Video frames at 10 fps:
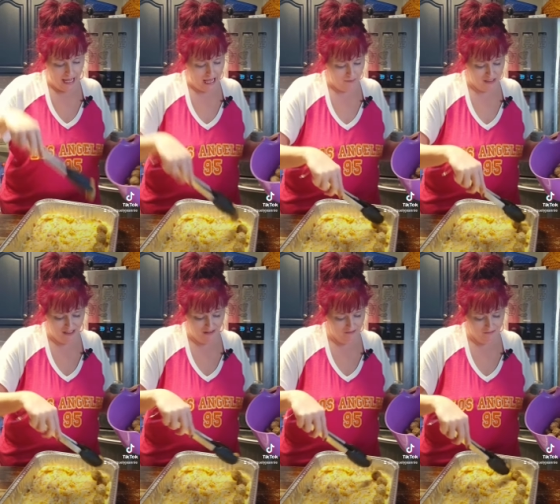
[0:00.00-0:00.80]
I
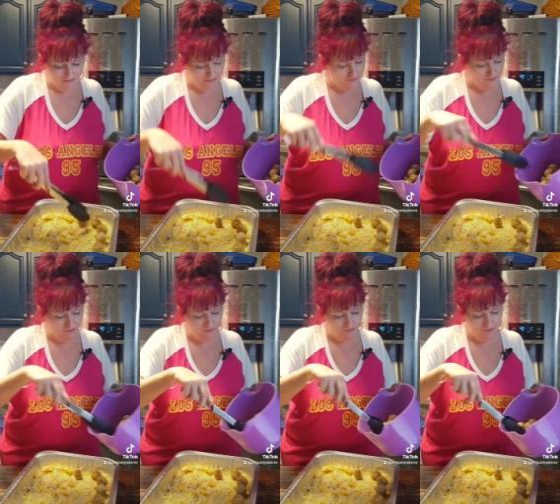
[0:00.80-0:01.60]
mean,
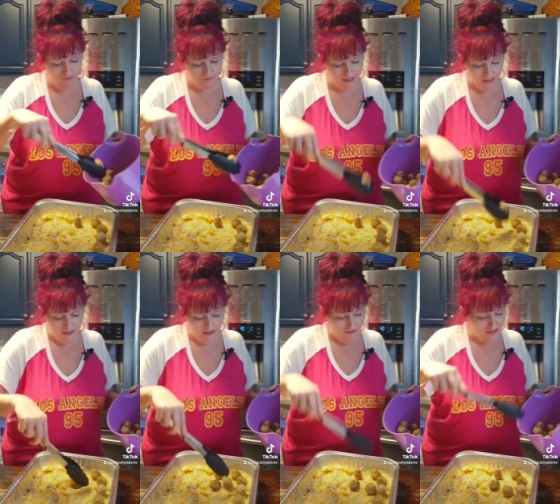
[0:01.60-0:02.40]

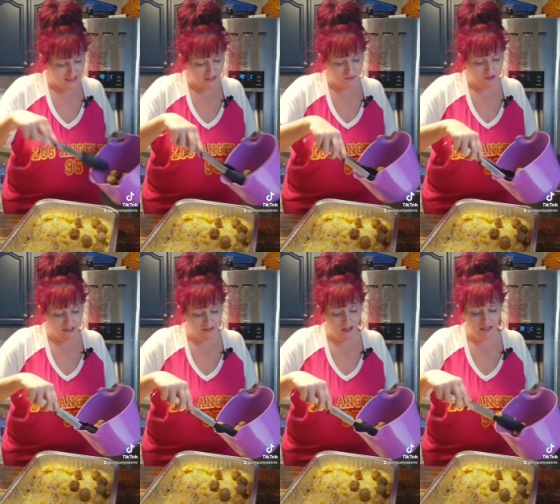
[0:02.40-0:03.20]
this is really
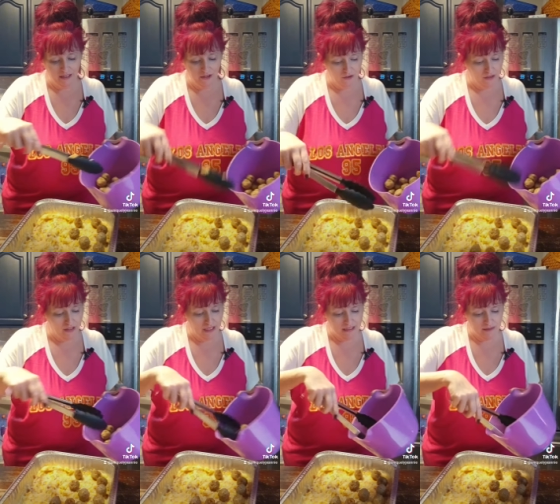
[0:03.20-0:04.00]
a lot neater than
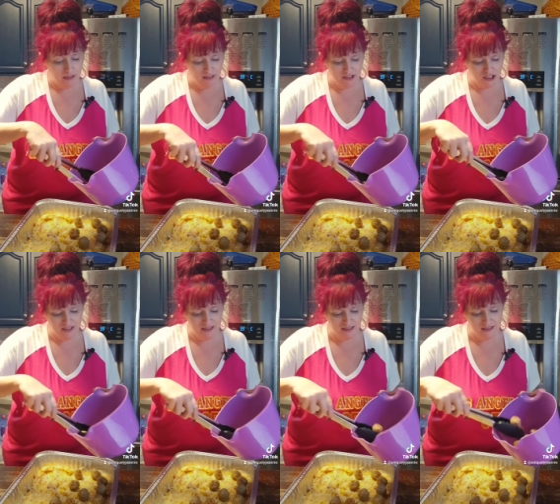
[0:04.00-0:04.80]
it needs to be. Let's
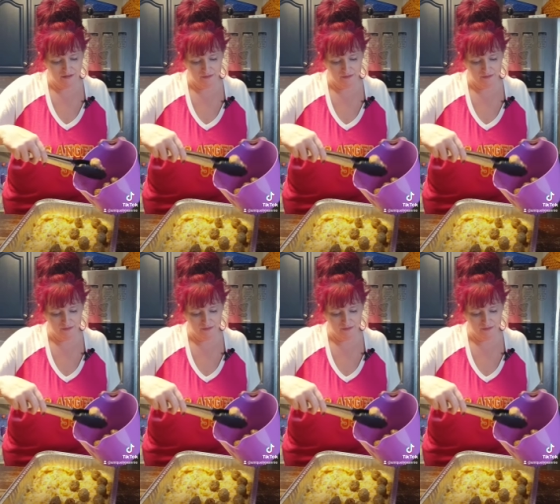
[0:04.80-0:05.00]
just